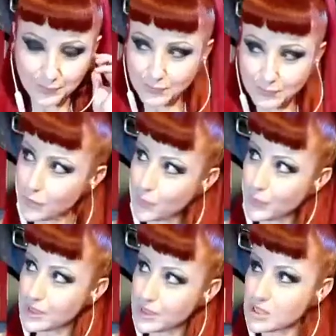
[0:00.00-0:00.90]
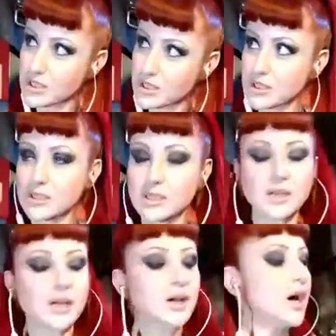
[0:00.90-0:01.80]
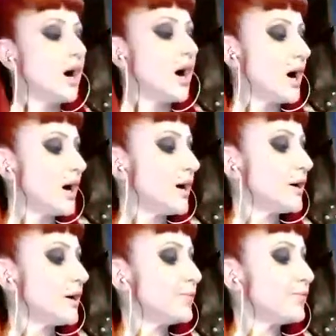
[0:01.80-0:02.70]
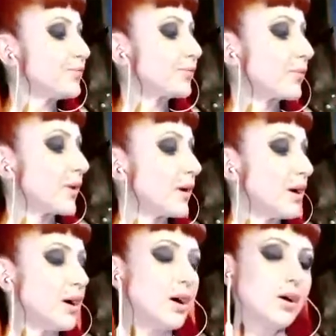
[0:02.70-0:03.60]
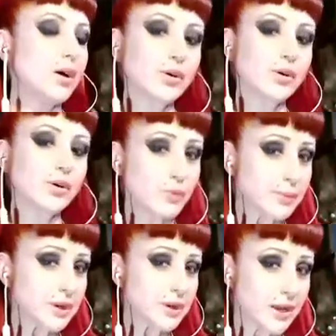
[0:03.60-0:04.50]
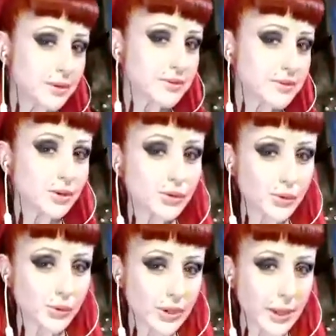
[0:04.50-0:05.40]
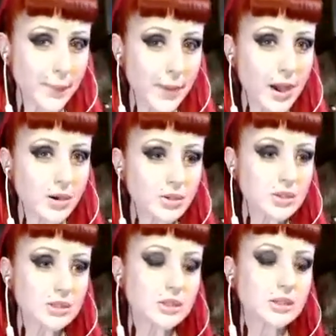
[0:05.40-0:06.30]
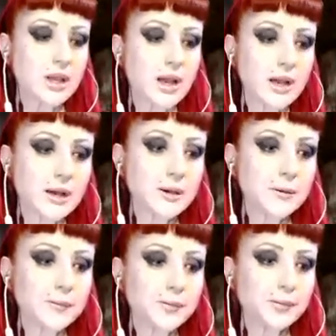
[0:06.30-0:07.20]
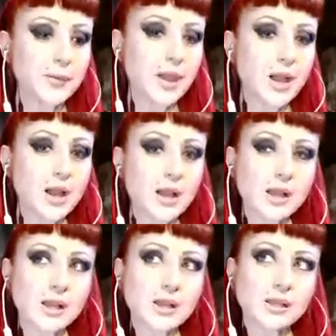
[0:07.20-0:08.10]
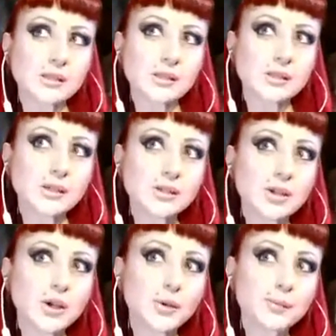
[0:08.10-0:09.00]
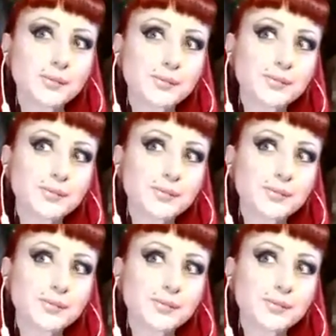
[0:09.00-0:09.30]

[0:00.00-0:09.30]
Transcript: Good question. Um, those rubber gloves that you're talking about. Um, I don't know.